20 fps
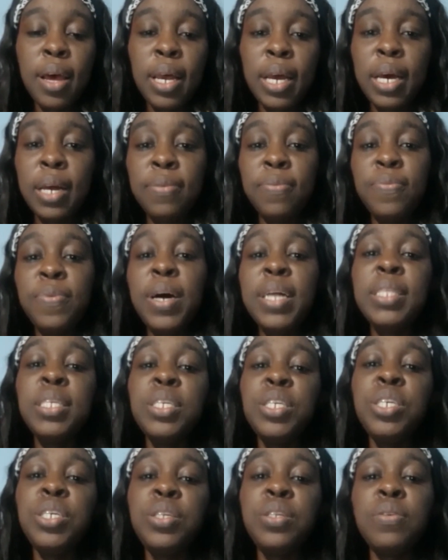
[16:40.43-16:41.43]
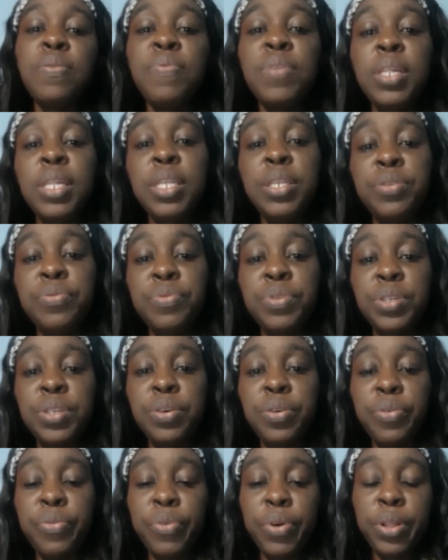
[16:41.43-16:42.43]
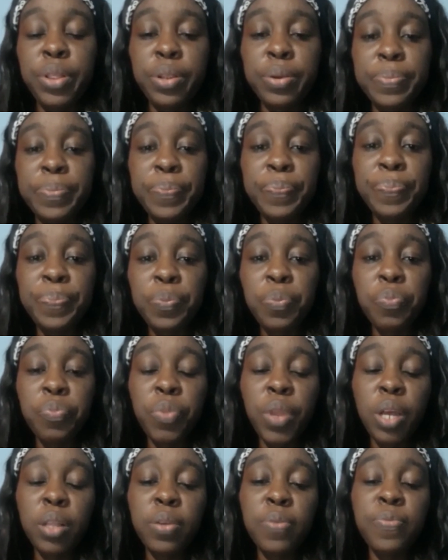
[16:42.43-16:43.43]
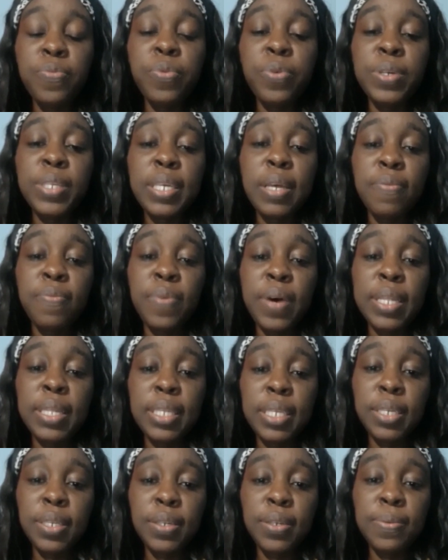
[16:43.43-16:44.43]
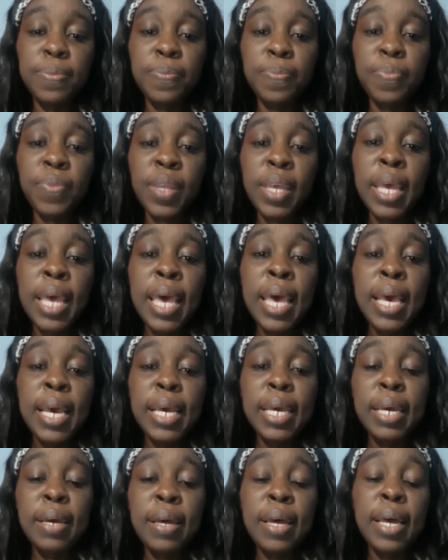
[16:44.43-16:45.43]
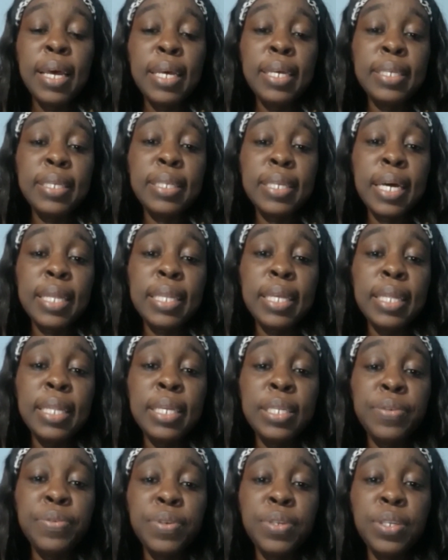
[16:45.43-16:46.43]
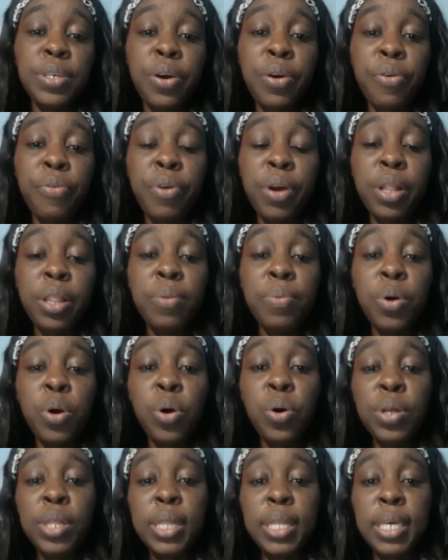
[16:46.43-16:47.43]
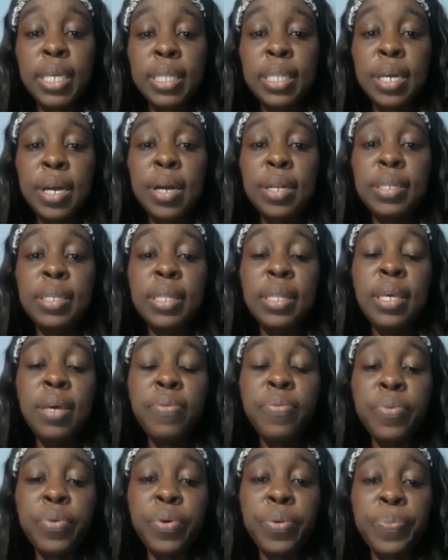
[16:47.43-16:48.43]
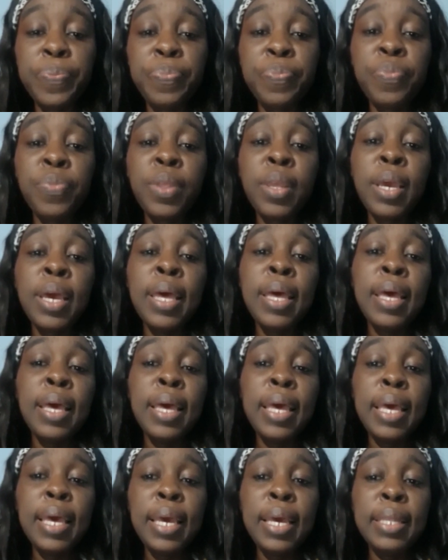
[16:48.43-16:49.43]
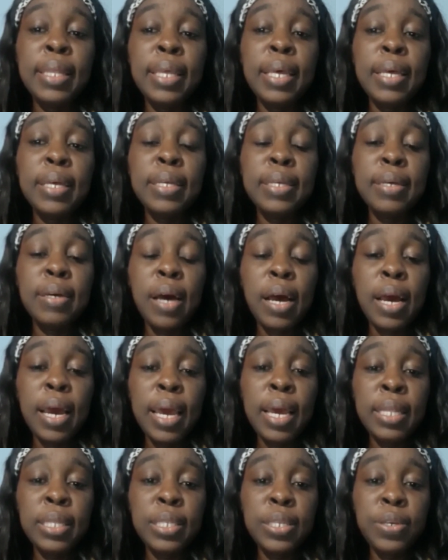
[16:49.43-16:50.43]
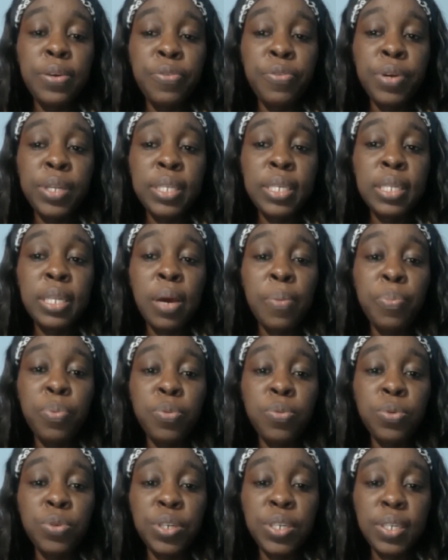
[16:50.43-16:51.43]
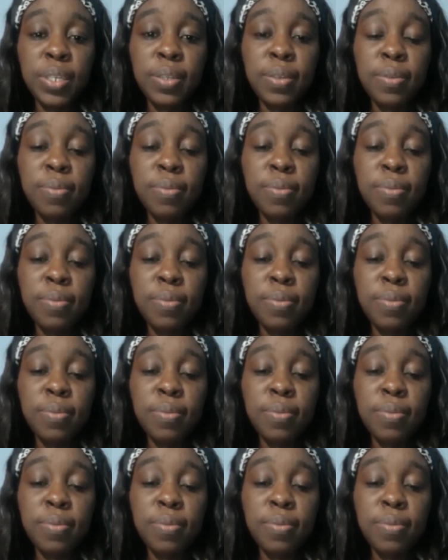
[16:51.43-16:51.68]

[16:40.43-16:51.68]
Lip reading: Advantages of the literacy curriculum. The first advantage is that the literacy curriculum content are delivered in integrated approaches.